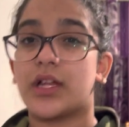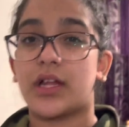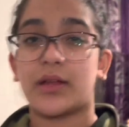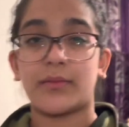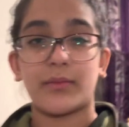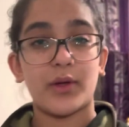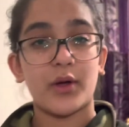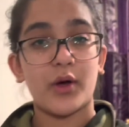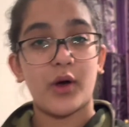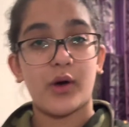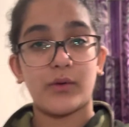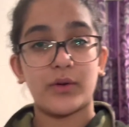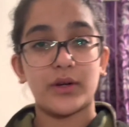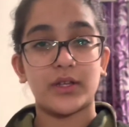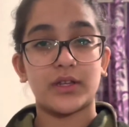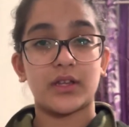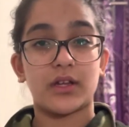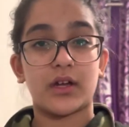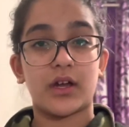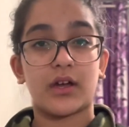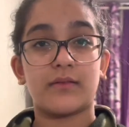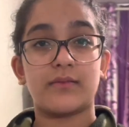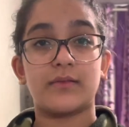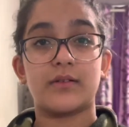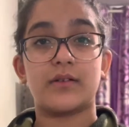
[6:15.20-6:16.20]
not holding the
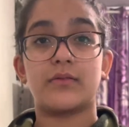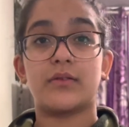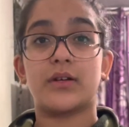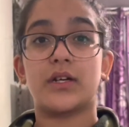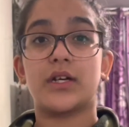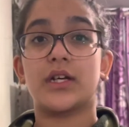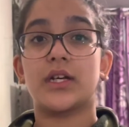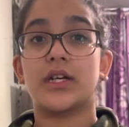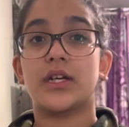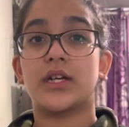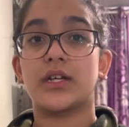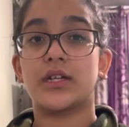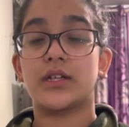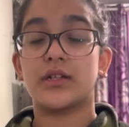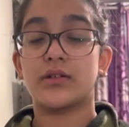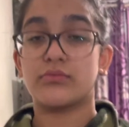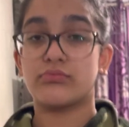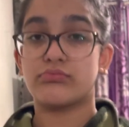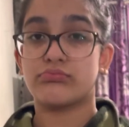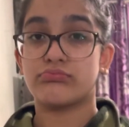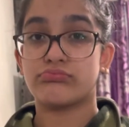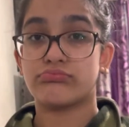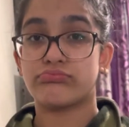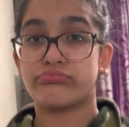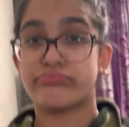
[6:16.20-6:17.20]
camera right.
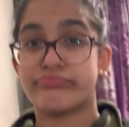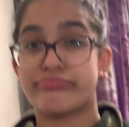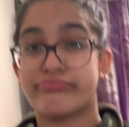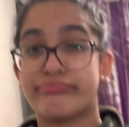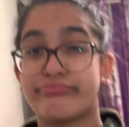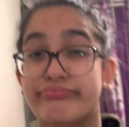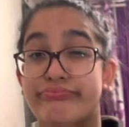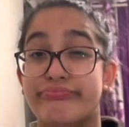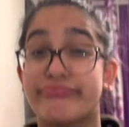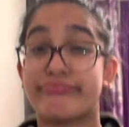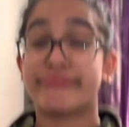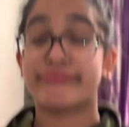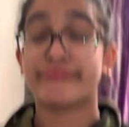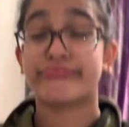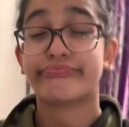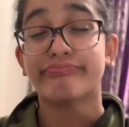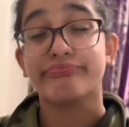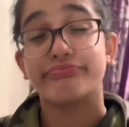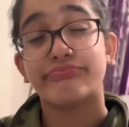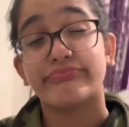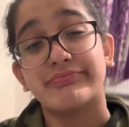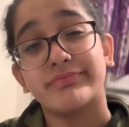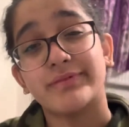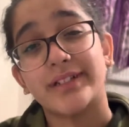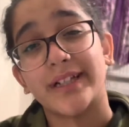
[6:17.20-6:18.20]

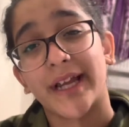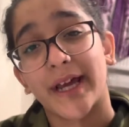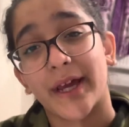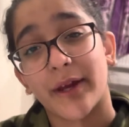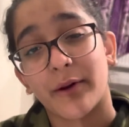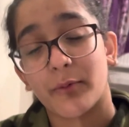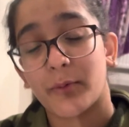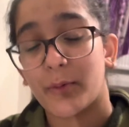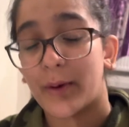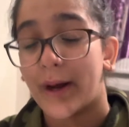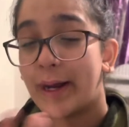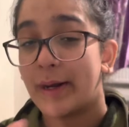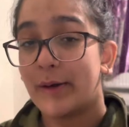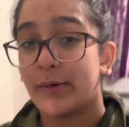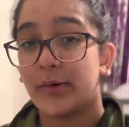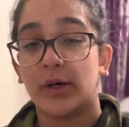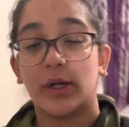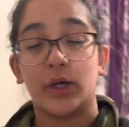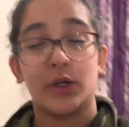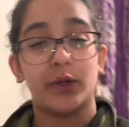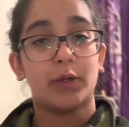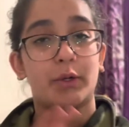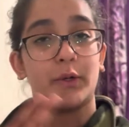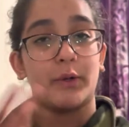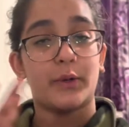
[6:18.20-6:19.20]
Like, why do I
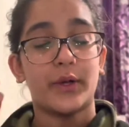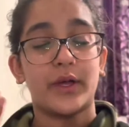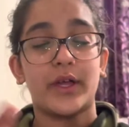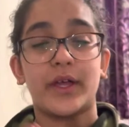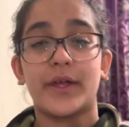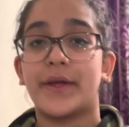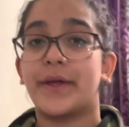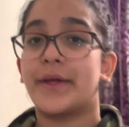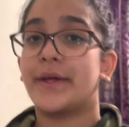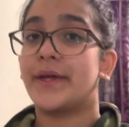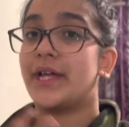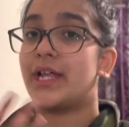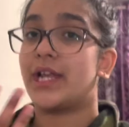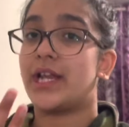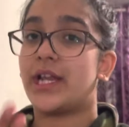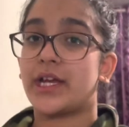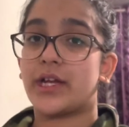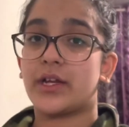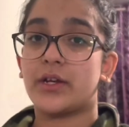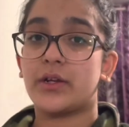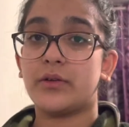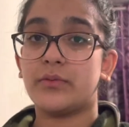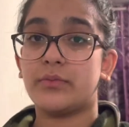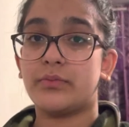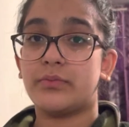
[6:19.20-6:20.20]
look? Like, you
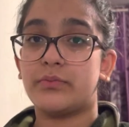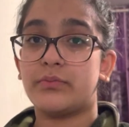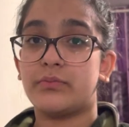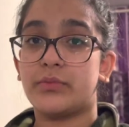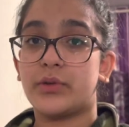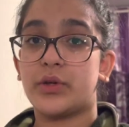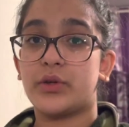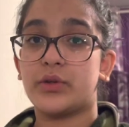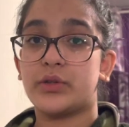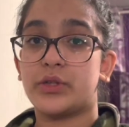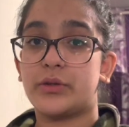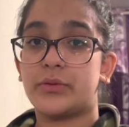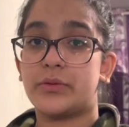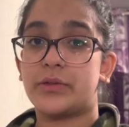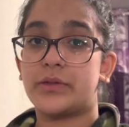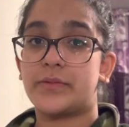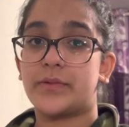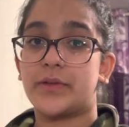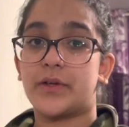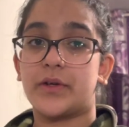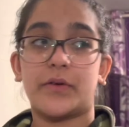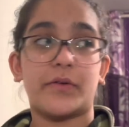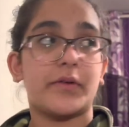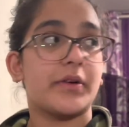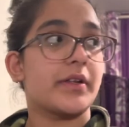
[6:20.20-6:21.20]
know, YouTubers be
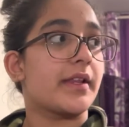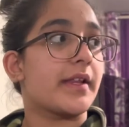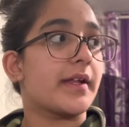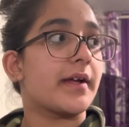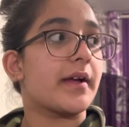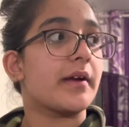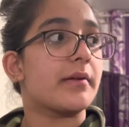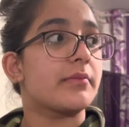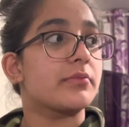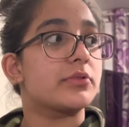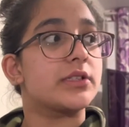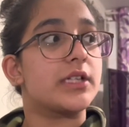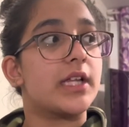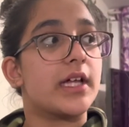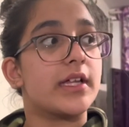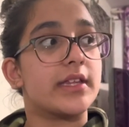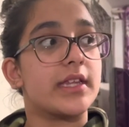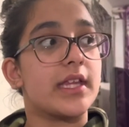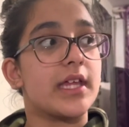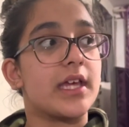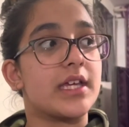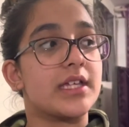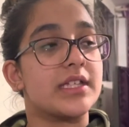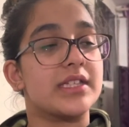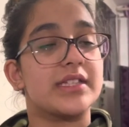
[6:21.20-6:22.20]
holding the camera like
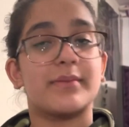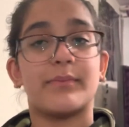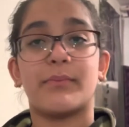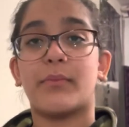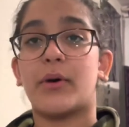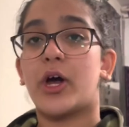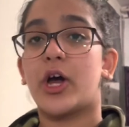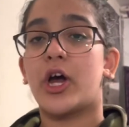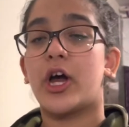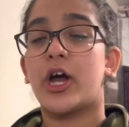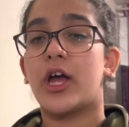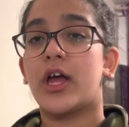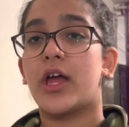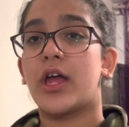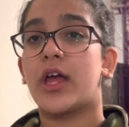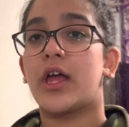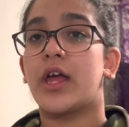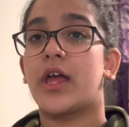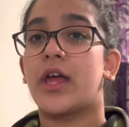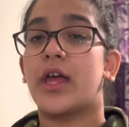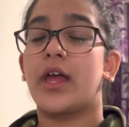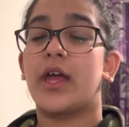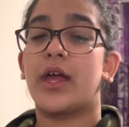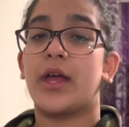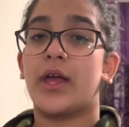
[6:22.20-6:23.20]
this,
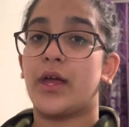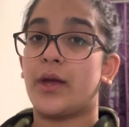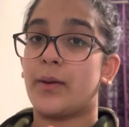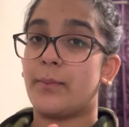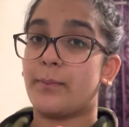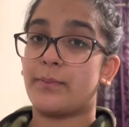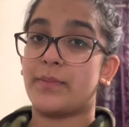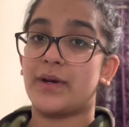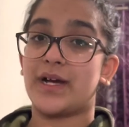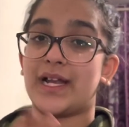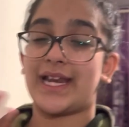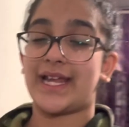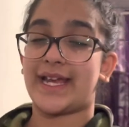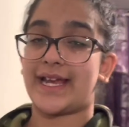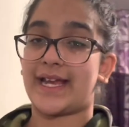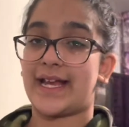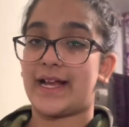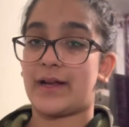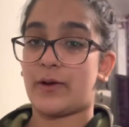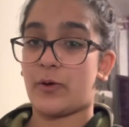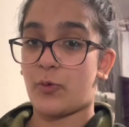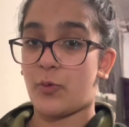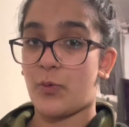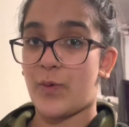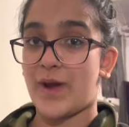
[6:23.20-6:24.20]
but like,
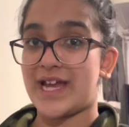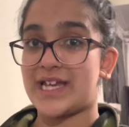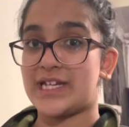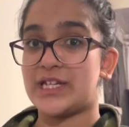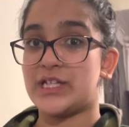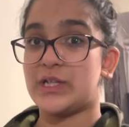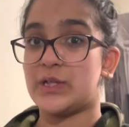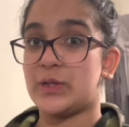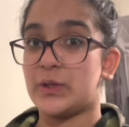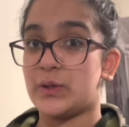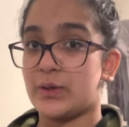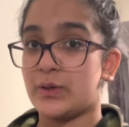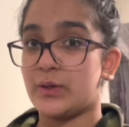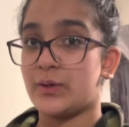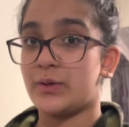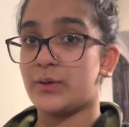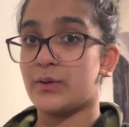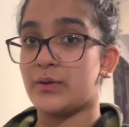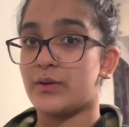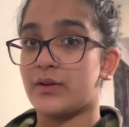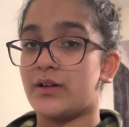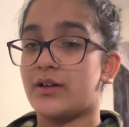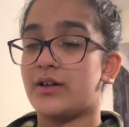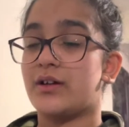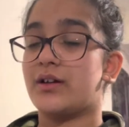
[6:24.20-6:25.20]
where do you
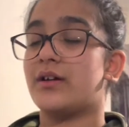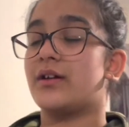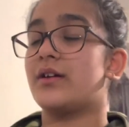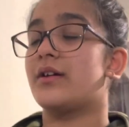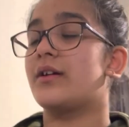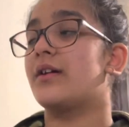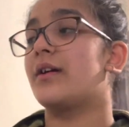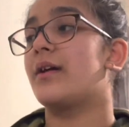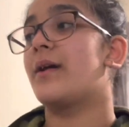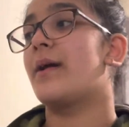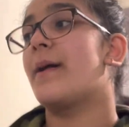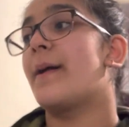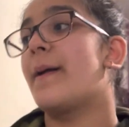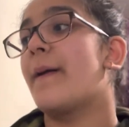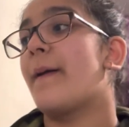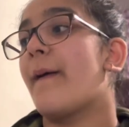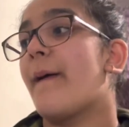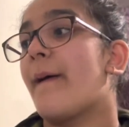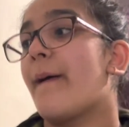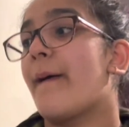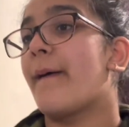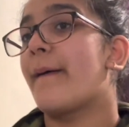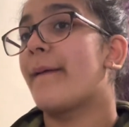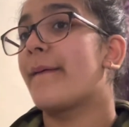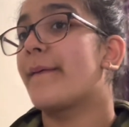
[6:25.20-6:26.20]
look?
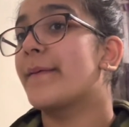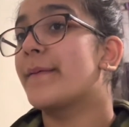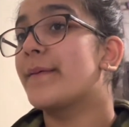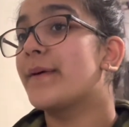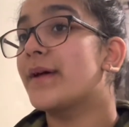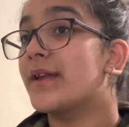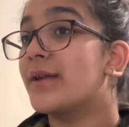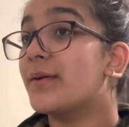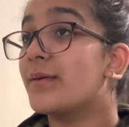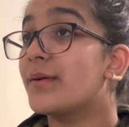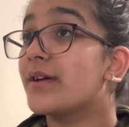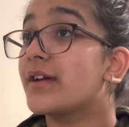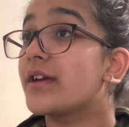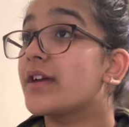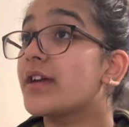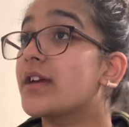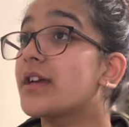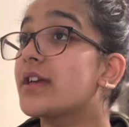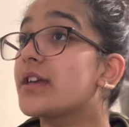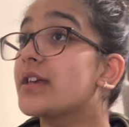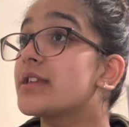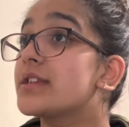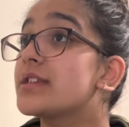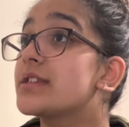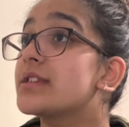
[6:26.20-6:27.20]

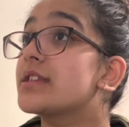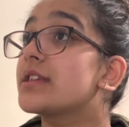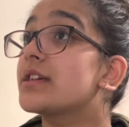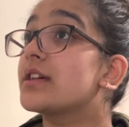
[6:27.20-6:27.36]
Anyways,